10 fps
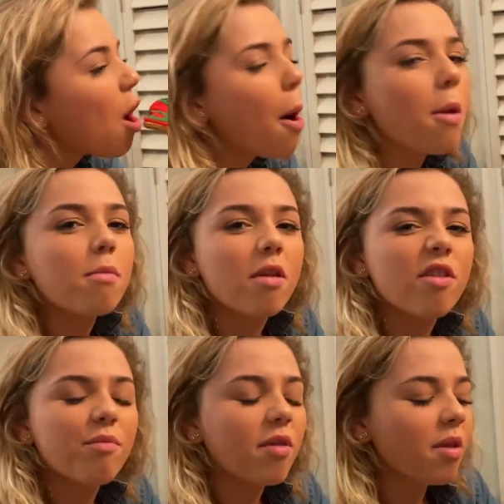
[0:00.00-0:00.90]
That
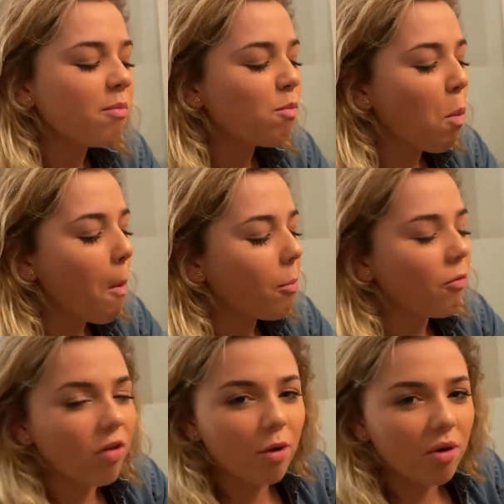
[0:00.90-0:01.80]
reminds me
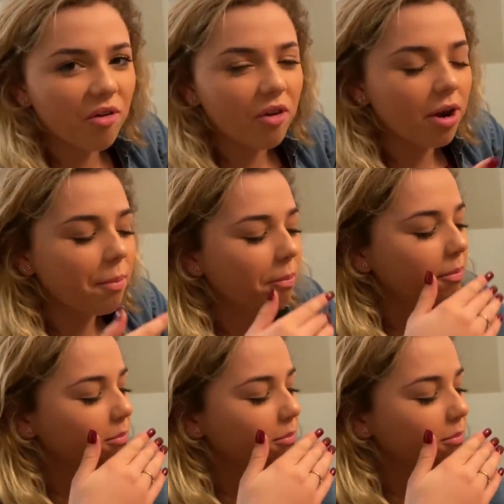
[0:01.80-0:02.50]
of that one time